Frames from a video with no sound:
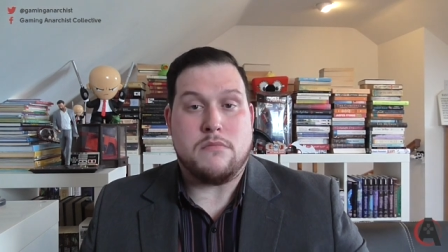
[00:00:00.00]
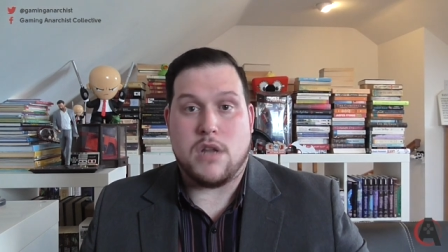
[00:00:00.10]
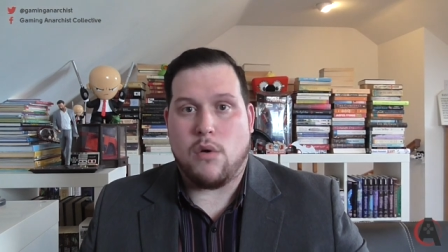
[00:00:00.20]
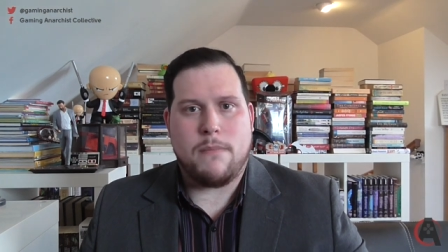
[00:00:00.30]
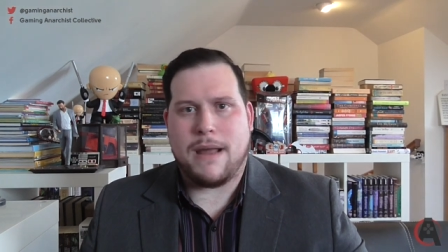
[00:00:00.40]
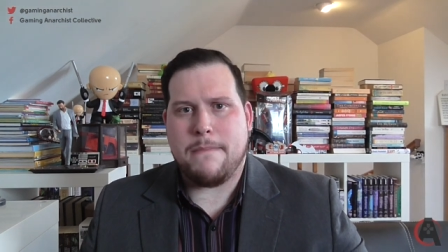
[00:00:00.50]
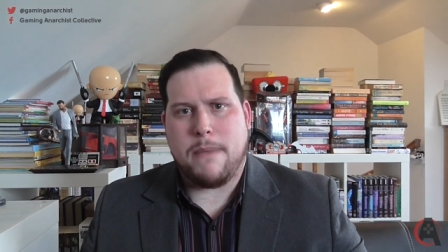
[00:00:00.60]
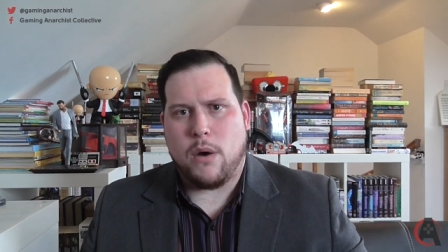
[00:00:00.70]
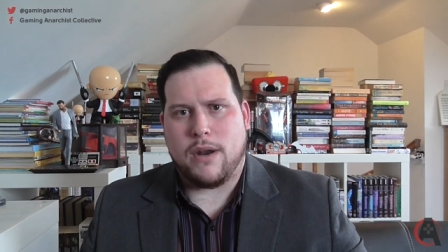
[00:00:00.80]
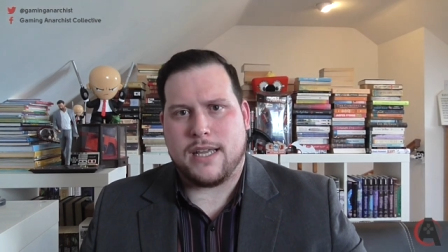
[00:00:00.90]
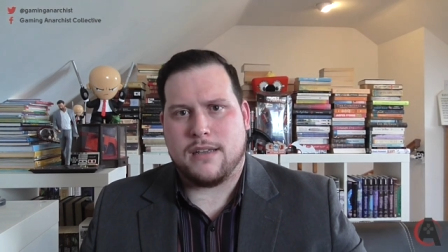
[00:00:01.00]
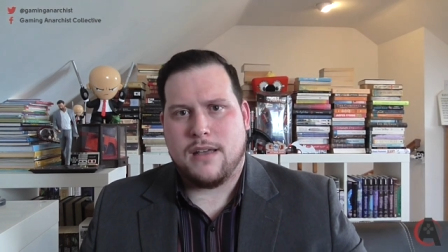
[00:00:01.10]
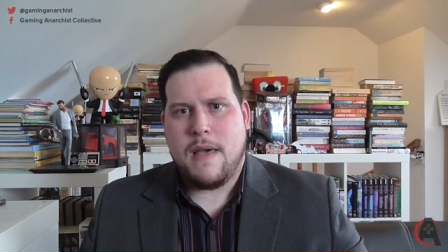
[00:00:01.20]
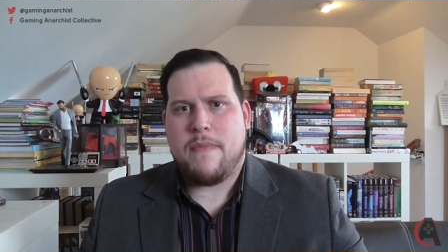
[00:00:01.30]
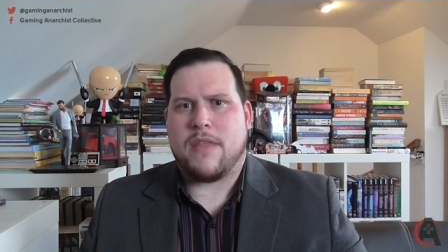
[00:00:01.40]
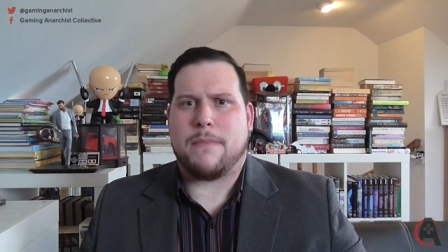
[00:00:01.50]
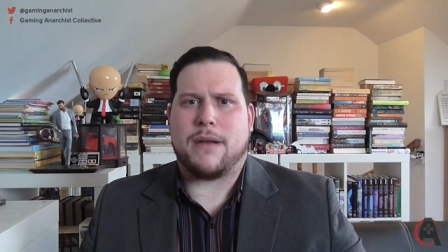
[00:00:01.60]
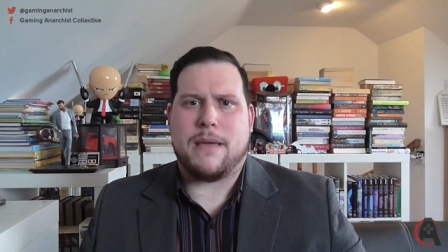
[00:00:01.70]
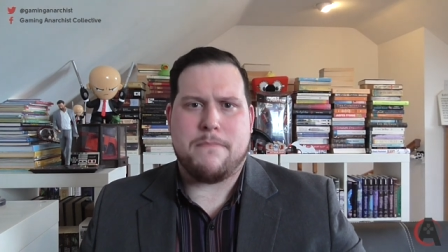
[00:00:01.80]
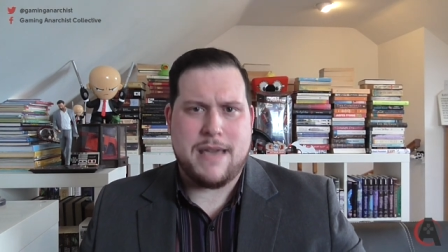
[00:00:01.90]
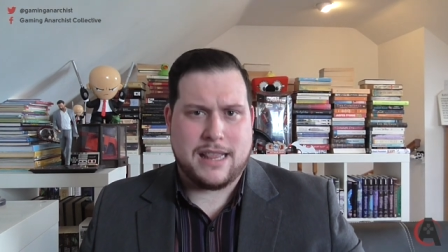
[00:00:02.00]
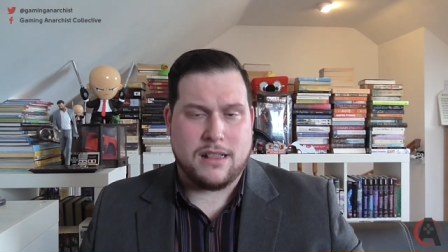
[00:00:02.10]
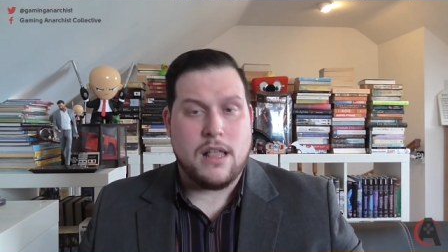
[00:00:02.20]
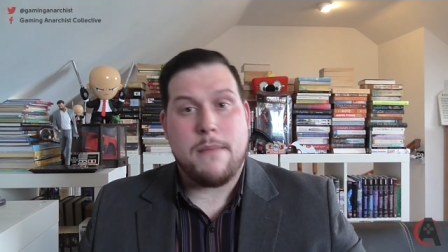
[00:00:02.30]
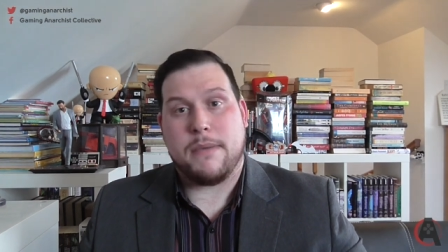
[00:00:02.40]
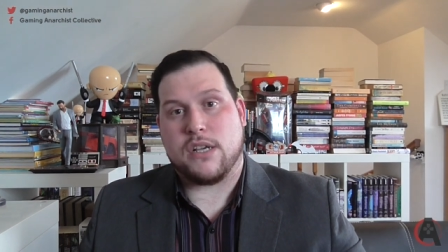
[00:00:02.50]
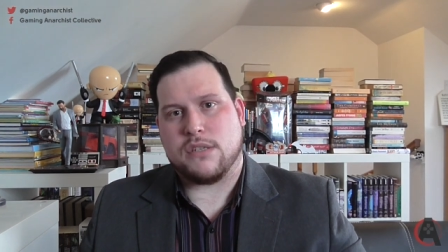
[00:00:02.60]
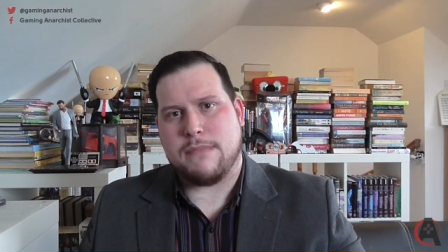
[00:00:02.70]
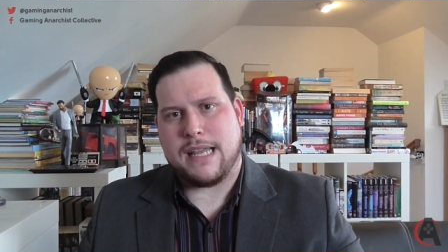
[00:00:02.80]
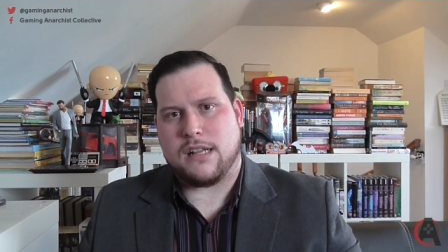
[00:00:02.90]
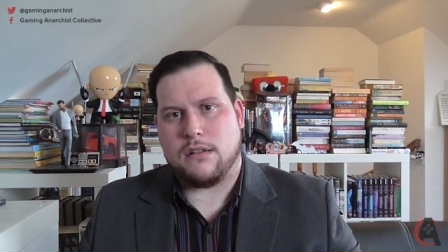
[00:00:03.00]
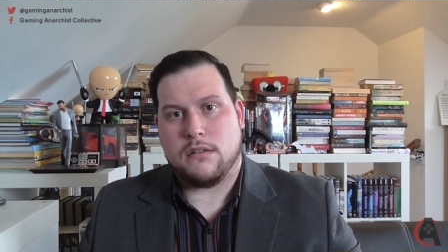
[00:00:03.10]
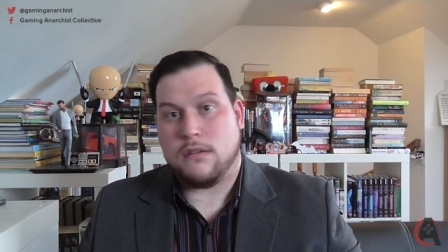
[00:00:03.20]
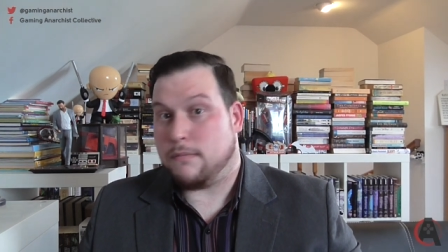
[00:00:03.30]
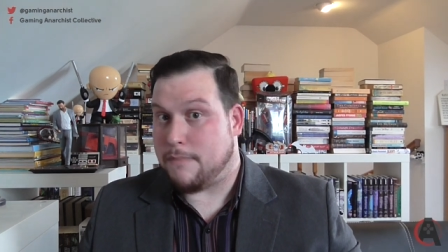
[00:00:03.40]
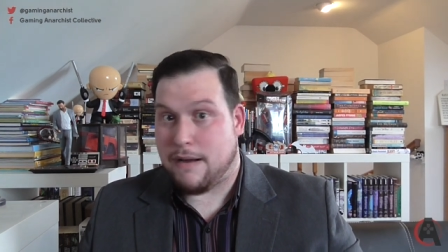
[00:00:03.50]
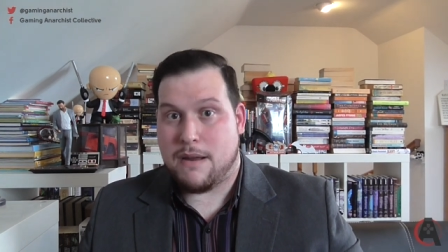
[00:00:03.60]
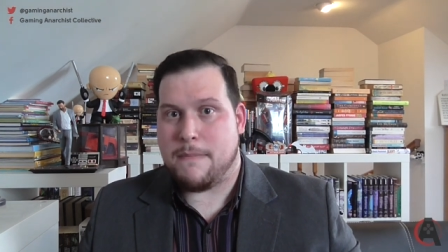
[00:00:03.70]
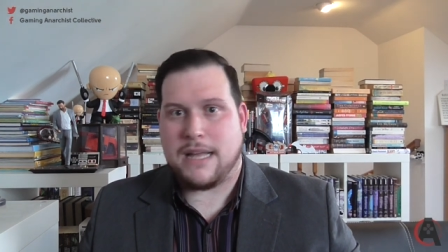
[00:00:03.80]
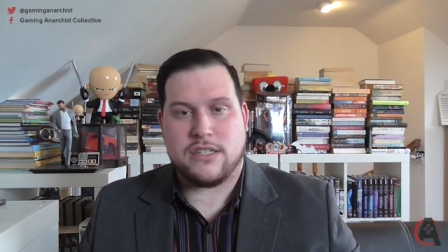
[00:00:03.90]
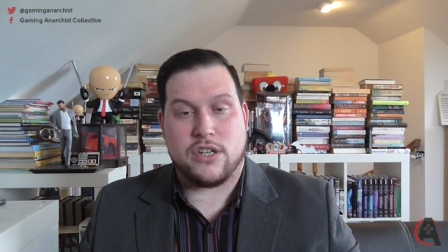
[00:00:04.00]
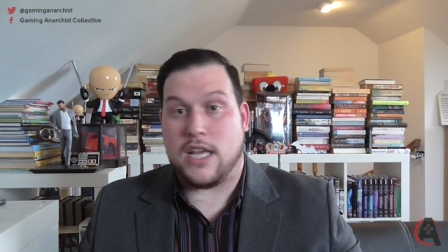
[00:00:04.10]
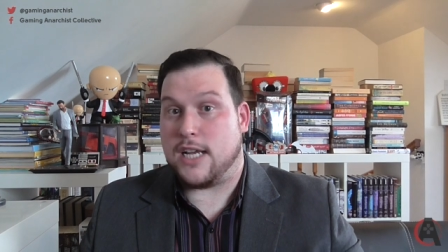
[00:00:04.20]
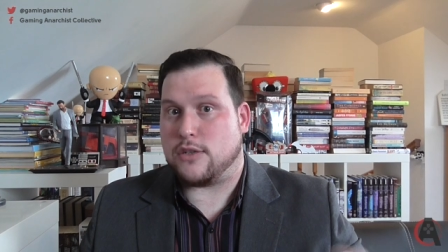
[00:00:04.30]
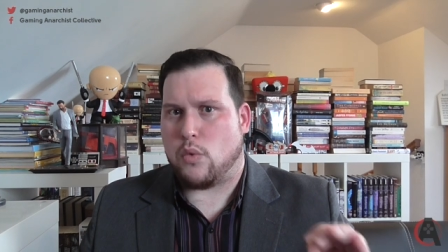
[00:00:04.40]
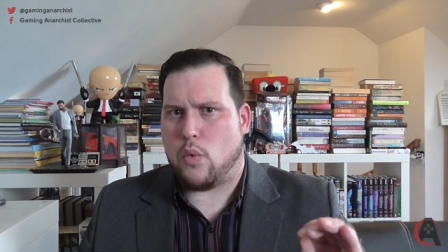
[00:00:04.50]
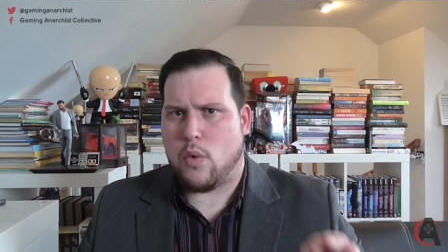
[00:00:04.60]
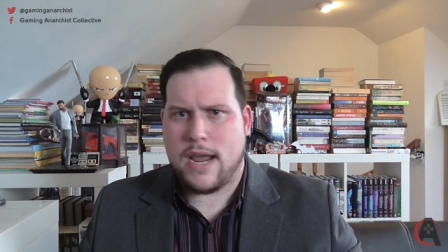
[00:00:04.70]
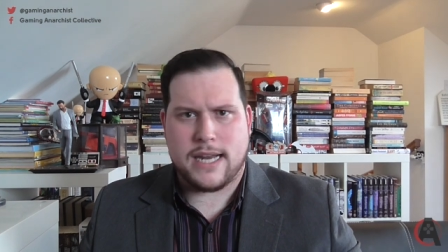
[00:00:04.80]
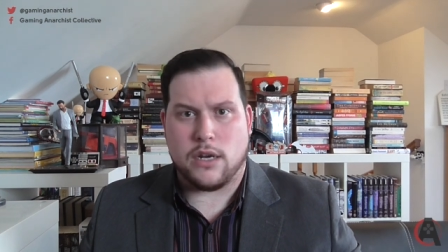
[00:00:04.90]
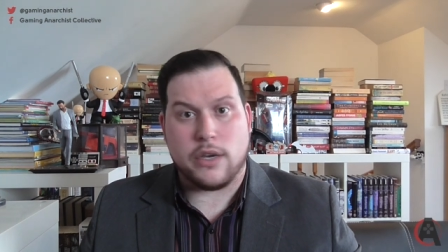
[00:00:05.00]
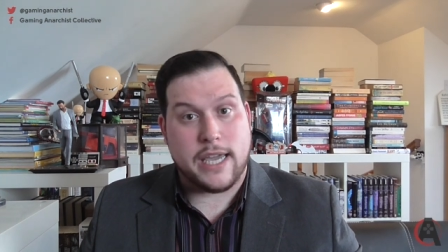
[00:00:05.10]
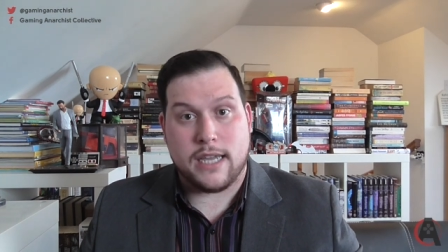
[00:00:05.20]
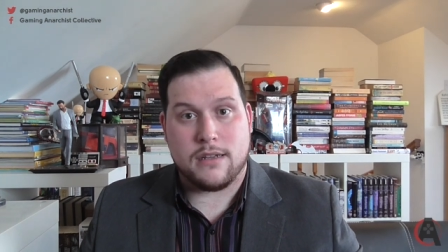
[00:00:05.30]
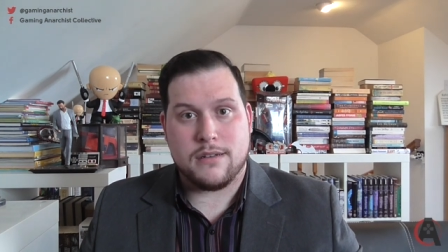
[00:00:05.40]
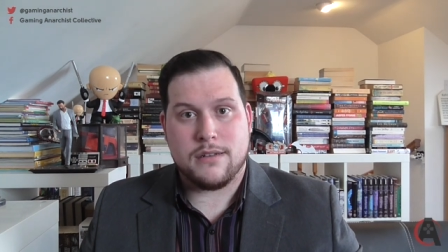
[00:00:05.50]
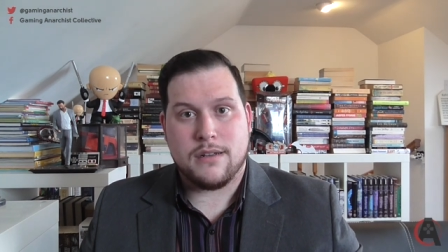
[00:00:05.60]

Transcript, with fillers: No one blamed bowling. They blame metal because metal, Marilyn Manson, is weird looking